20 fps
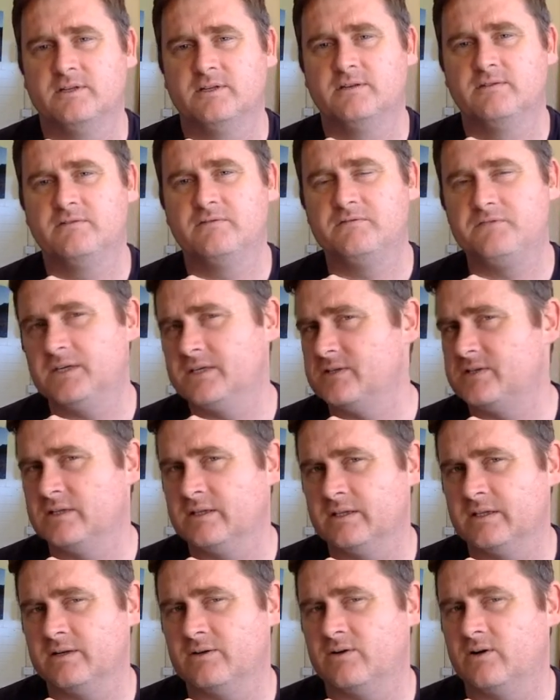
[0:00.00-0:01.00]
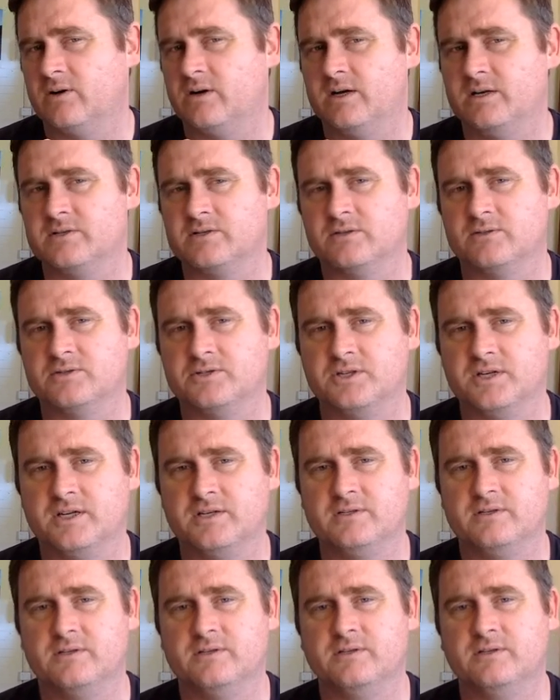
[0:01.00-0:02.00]
fixing their eyes on
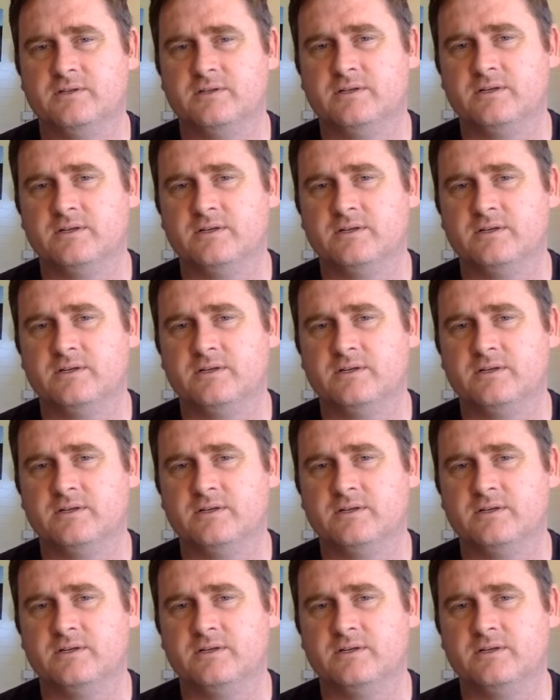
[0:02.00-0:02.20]
Jesus.